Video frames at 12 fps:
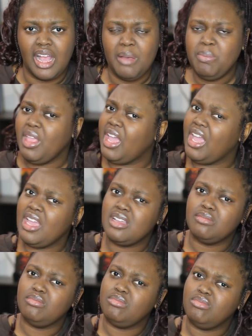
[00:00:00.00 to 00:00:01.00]
I'm
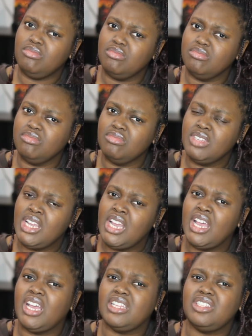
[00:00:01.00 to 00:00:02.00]
like, mm,
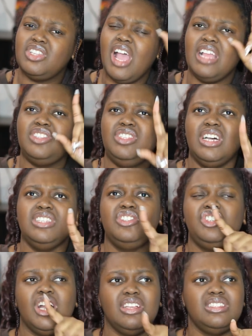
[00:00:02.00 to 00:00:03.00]

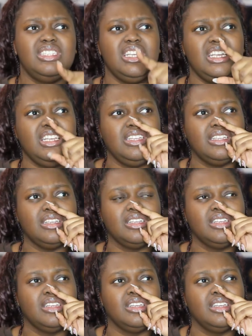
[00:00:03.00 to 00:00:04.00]
does Chelsea.
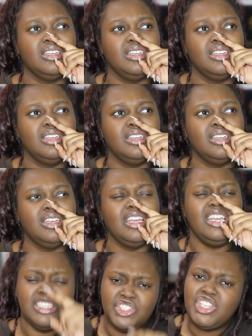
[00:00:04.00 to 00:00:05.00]

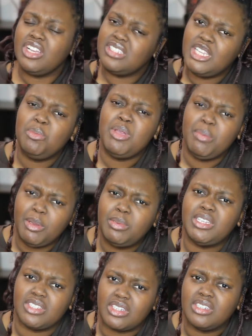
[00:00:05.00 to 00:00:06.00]
Is Chelsea a people
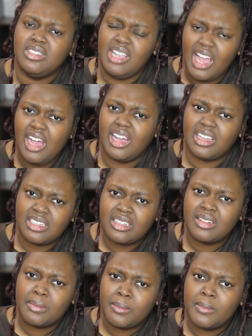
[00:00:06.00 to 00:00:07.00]
pleaser? Yeah.
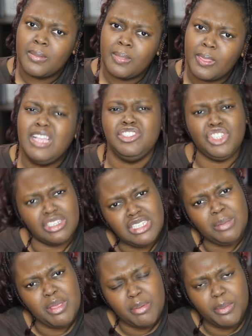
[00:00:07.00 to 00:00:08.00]
Is
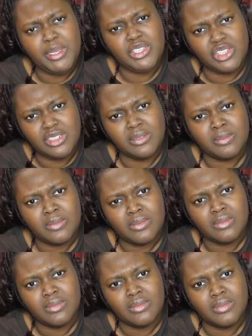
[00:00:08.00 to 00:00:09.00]
Chelsea a people
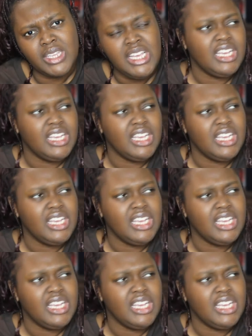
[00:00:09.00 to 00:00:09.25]
pleaser?